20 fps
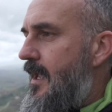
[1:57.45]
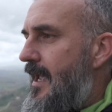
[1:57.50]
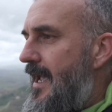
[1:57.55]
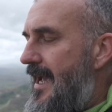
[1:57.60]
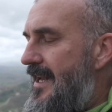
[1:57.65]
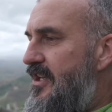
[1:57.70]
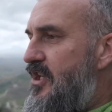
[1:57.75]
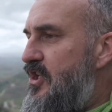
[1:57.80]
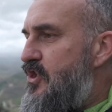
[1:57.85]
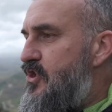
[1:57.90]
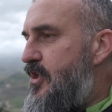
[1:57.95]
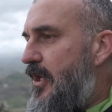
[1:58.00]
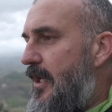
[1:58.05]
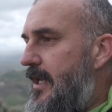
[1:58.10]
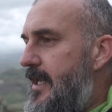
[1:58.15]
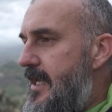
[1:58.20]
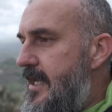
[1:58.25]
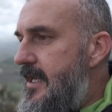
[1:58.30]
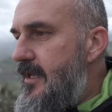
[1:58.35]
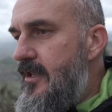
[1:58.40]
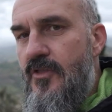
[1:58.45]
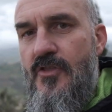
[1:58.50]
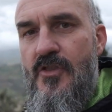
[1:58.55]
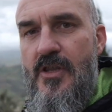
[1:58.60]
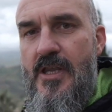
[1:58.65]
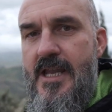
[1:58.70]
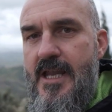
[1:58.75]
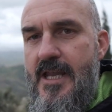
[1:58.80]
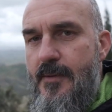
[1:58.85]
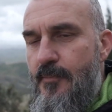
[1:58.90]
Initially,
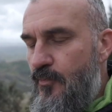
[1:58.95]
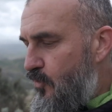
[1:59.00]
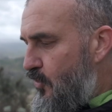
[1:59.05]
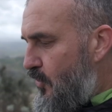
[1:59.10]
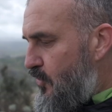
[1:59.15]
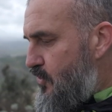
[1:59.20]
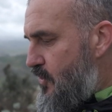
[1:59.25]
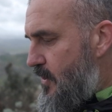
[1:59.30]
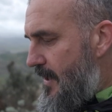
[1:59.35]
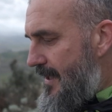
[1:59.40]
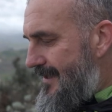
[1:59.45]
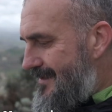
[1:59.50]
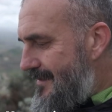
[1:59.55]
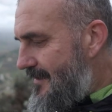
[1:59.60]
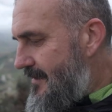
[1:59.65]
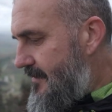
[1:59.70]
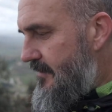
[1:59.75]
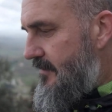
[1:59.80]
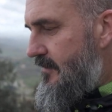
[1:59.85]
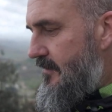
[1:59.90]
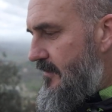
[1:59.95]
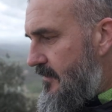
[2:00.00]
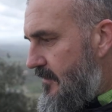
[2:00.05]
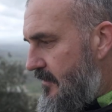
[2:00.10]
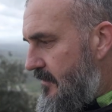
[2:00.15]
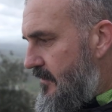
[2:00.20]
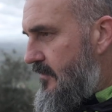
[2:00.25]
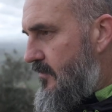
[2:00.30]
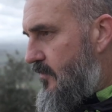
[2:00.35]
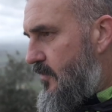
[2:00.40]
the project
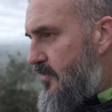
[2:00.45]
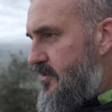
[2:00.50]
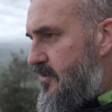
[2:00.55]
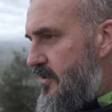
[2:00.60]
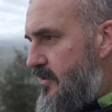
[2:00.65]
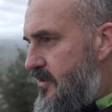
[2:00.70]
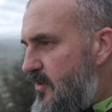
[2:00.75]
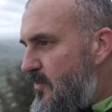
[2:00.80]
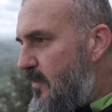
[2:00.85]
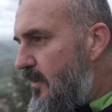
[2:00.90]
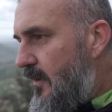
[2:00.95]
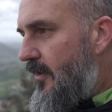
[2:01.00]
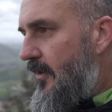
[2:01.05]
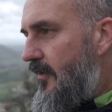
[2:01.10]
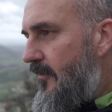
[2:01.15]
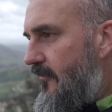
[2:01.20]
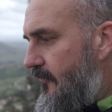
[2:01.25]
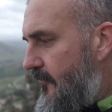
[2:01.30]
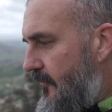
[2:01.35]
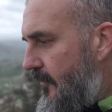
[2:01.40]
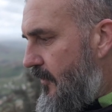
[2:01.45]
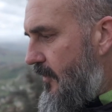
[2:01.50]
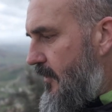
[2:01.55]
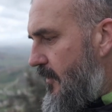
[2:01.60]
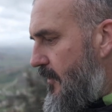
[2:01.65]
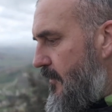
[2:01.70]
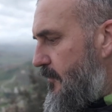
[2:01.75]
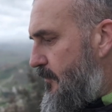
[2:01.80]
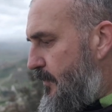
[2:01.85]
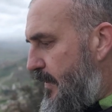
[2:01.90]
was to do a lot of
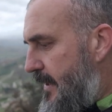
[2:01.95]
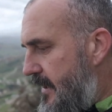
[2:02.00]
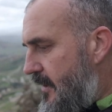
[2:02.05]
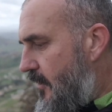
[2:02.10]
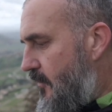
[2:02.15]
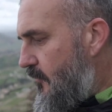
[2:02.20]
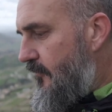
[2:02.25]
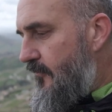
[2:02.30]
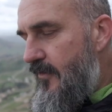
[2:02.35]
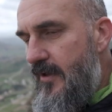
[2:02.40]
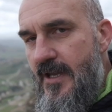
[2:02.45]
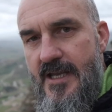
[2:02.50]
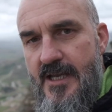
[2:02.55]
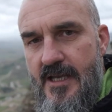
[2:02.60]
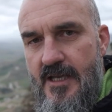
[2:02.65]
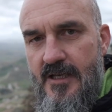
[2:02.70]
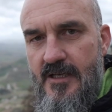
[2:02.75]
POV